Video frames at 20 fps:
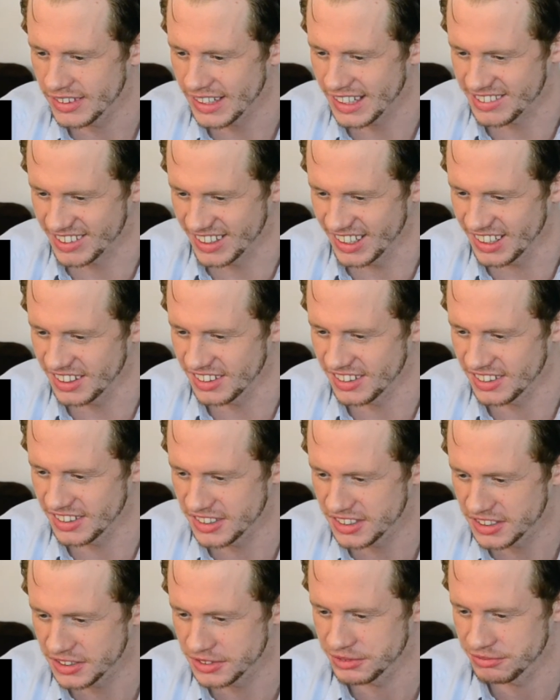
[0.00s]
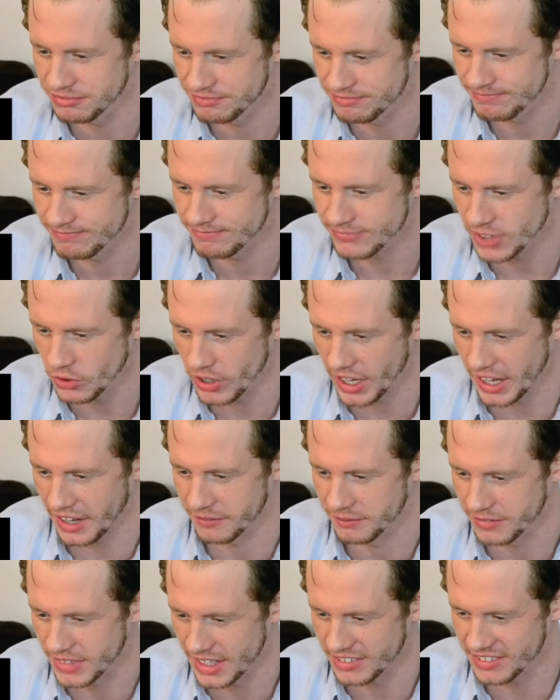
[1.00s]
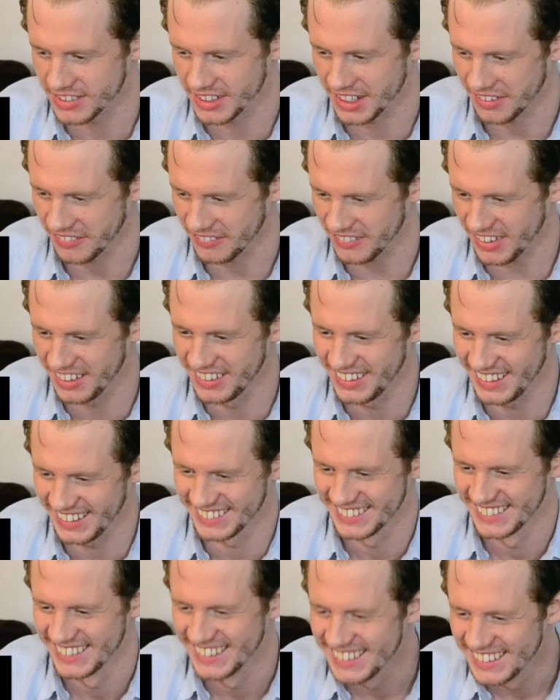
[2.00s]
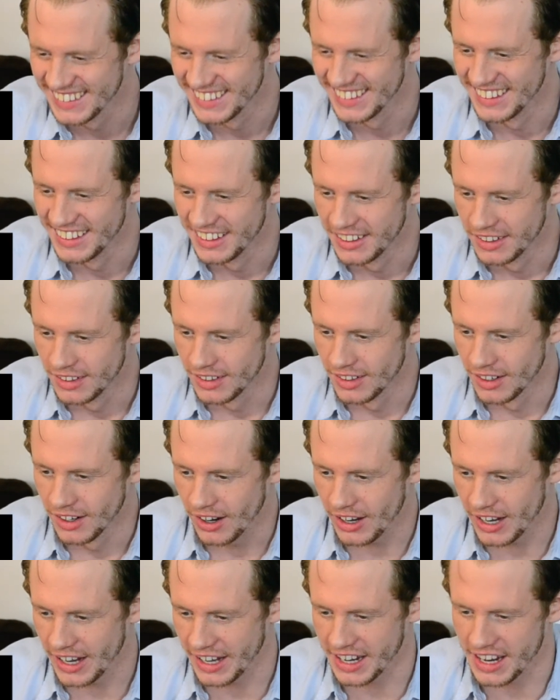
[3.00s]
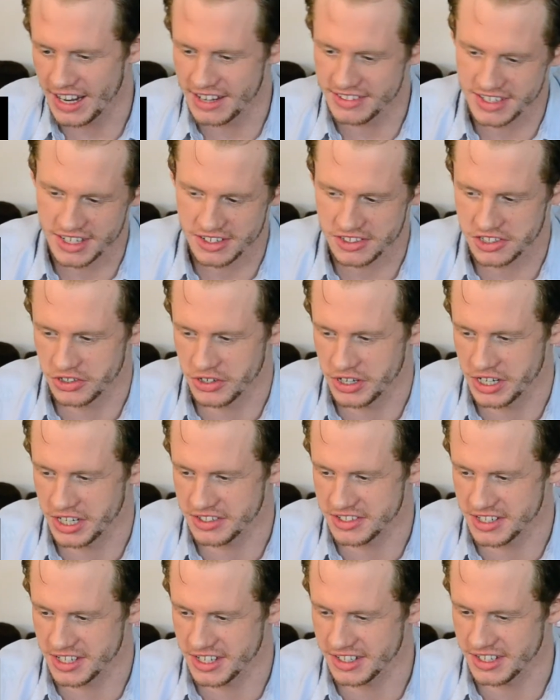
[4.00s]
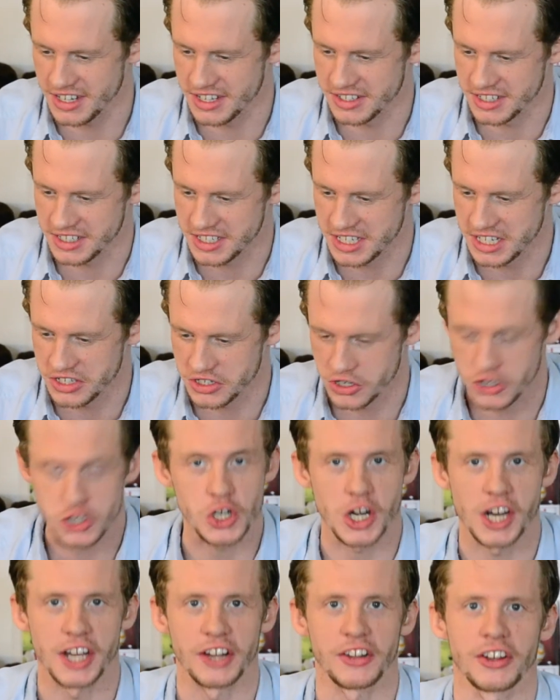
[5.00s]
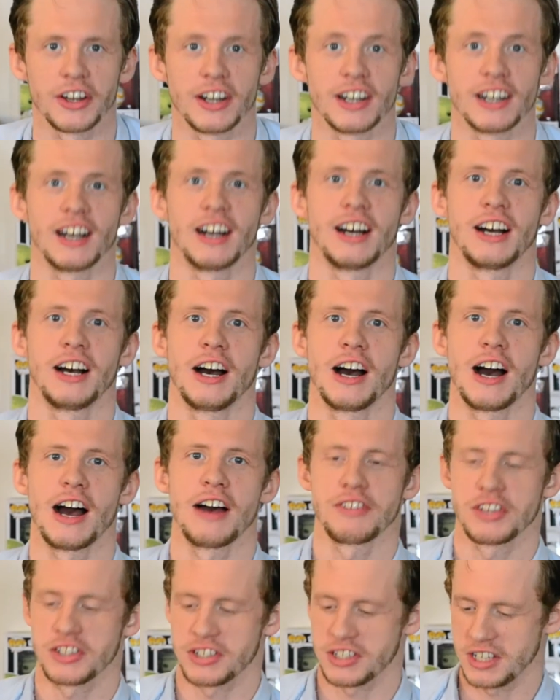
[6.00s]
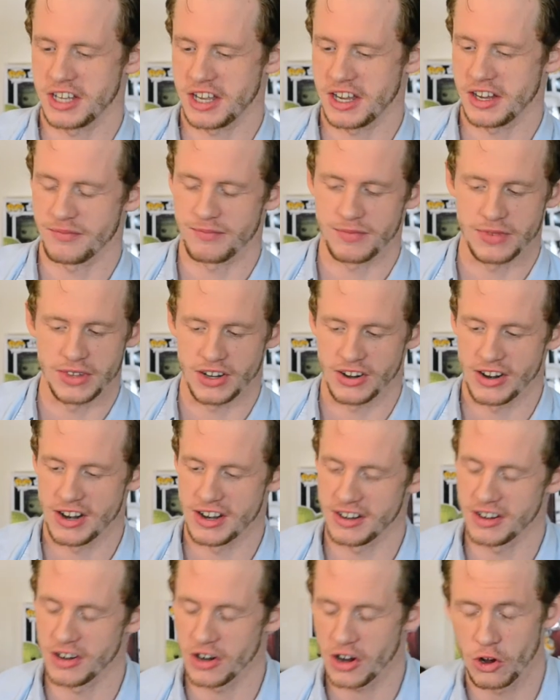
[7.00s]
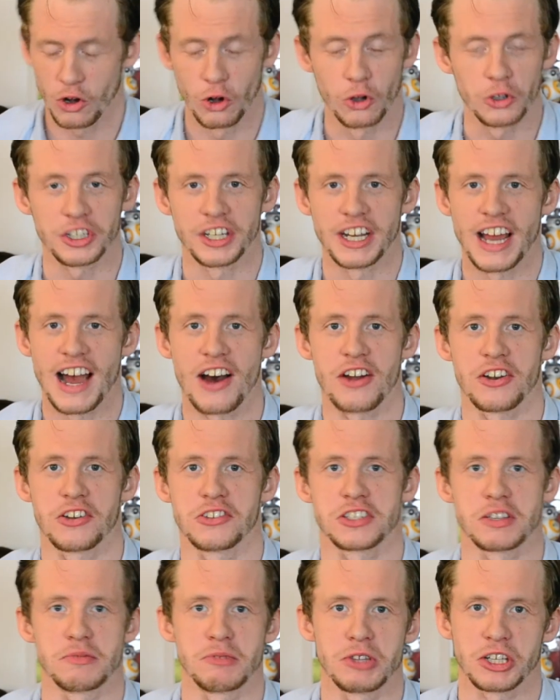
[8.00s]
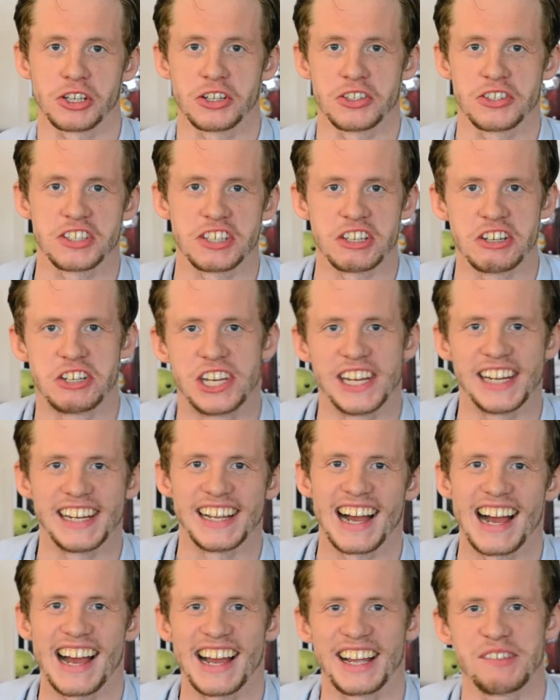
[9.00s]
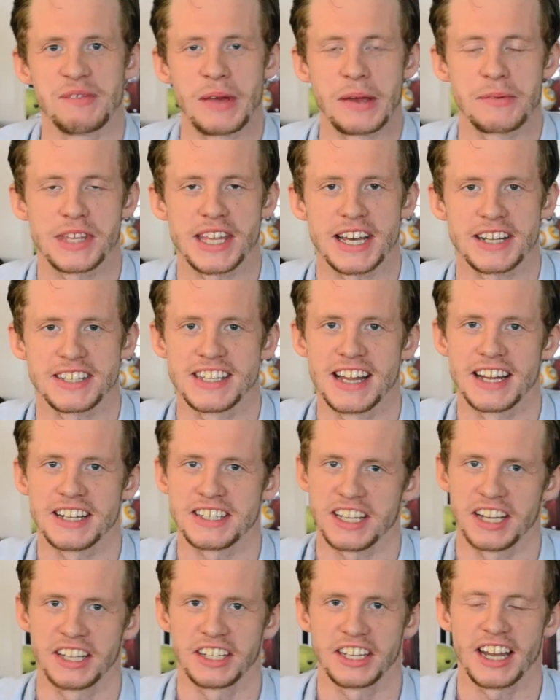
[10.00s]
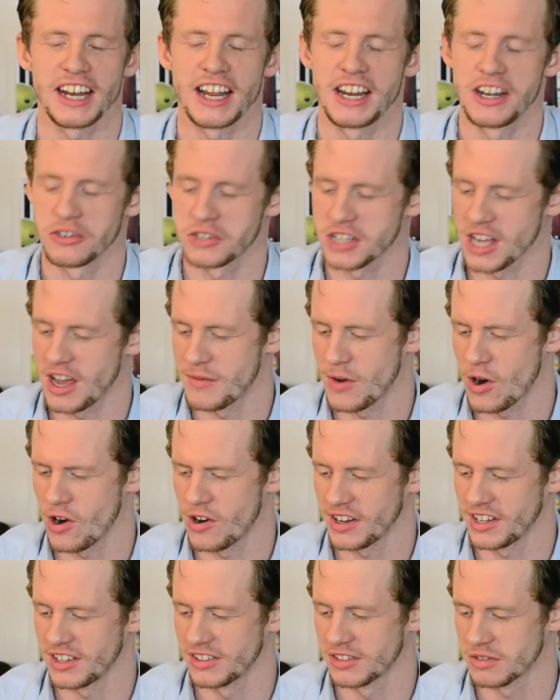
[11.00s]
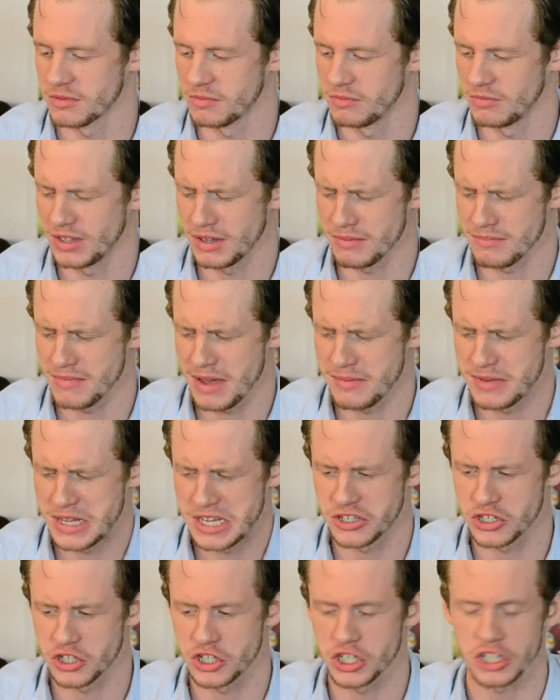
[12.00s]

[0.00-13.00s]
That's it? Okay, that's it. All right, guys. Yeah, so it is it's a teaser trailer. Obviously, they're holding out on some of the good CGI. Maybe that's not done yet. I know Tom Hardy is, maybe he's